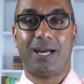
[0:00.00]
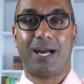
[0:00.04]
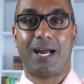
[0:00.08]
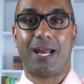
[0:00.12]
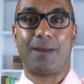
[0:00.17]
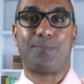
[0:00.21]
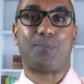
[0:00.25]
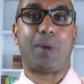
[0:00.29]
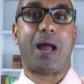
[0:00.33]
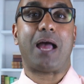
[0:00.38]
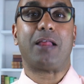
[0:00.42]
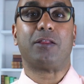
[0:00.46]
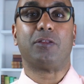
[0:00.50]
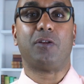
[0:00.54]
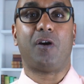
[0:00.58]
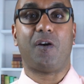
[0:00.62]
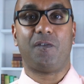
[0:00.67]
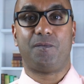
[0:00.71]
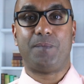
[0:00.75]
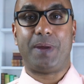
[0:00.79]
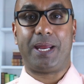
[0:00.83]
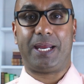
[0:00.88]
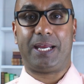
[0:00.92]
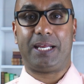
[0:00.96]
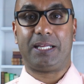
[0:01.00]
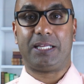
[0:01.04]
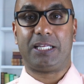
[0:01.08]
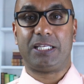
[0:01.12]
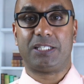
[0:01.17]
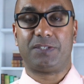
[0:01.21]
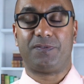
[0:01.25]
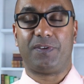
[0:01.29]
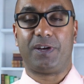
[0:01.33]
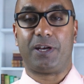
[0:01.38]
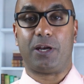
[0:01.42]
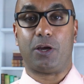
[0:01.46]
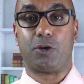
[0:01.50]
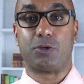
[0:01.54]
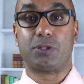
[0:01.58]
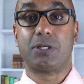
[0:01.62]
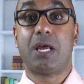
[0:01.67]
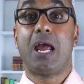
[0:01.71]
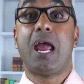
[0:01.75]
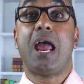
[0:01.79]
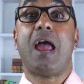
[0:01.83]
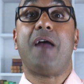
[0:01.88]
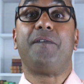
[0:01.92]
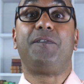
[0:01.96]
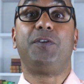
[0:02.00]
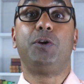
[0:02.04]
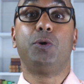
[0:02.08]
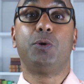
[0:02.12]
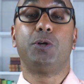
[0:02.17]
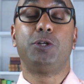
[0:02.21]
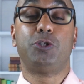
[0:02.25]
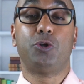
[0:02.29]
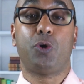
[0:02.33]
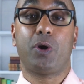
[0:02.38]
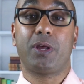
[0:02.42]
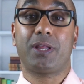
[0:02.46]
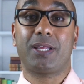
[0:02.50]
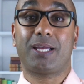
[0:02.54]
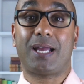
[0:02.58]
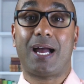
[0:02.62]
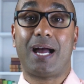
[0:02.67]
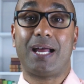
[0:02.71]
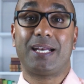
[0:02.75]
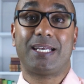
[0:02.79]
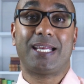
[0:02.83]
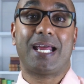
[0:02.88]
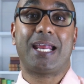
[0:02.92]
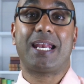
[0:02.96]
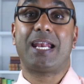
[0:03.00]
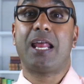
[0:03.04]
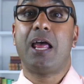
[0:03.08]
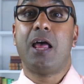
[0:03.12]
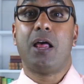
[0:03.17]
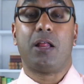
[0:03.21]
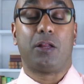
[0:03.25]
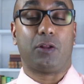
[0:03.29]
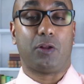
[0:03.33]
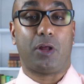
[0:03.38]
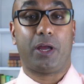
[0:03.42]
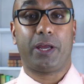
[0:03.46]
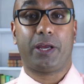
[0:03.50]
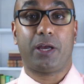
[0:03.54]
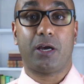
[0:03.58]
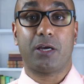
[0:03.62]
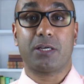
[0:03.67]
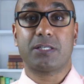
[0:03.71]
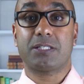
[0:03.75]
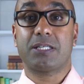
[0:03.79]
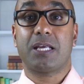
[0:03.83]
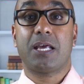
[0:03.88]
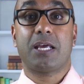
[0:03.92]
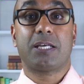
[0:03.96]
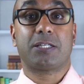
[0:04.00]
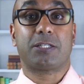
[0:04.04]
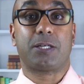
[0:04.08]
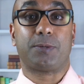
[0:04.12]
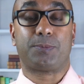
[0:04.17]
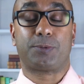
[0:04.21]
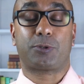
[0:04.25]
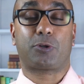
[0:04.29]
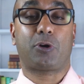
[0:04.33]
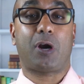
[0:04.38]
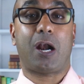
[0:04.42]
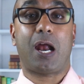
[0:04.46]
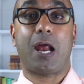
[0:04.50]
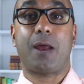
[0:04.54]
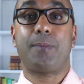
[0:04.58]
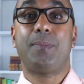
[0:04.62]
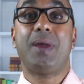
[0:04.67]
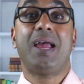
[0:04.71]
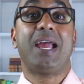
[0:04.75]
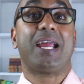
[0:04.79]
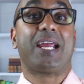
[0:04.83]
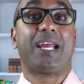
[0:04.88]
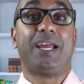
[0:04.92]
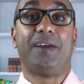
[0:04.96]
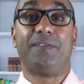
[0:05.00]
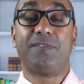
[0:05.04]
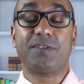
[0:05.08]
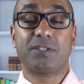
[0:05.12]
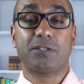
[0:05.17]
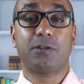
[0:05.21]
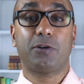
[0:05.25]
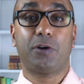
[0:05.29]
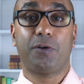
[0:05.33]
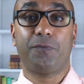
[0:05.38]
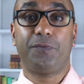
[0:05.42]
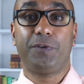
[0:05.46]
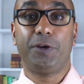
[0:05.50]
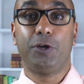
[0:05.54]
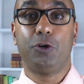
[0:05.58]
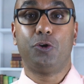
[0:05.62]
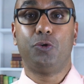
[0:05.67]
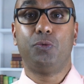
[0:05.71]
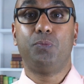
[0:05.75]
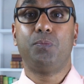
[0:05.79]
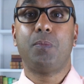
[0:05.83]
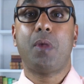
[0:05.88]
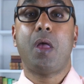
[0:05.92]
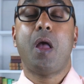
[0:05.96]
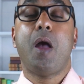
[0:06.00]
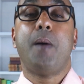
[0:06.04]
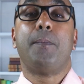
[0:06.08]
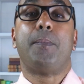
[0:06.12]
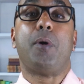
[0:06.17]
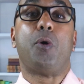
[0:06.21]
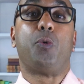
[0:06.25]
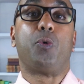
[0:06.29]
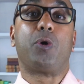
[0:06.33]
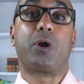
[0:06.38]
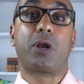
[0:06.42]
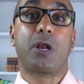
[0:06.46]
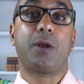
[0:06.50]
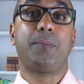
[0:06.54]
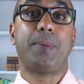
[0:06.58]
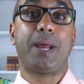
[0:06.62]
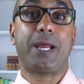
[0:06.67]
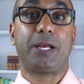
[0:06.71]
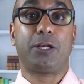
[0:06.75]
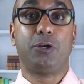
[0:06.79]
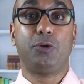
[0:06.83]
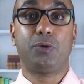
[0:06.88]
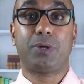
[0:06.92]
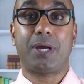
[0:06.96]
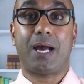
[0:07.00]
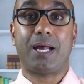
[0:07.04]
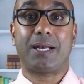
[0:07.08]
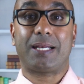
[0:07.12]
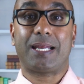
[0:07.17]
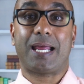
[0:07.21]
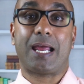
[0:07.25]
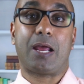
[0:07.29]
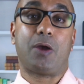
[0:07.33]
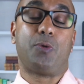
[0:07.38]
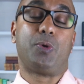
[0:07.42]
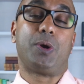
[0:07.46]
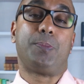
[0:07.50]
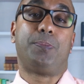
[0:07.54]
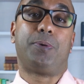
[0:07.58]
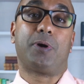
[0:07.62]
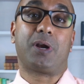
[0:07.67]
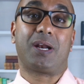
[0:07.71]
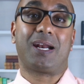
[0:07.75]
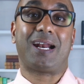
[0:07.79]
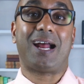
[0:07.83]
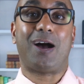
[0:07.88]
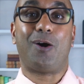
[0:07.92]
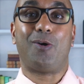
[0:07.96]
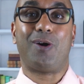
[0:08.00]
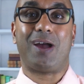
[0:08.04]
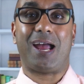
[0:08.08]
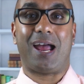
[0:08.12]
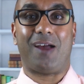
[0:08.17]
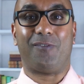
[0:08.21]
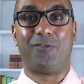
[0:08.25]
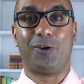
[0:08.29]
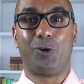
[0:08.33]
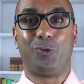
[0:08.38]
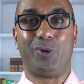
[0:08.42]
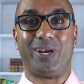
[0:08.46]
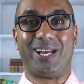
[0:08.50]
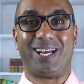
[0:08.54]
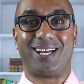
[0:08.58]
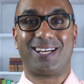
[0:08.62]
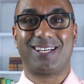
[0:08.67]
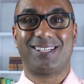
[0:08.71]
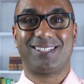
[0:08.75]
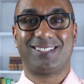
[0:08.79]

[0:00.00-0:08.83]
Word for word: eye. I love making these videos. If you enjoy the content, like us, subscribe, give us a review, but we're gonna make new content and we put it out every week.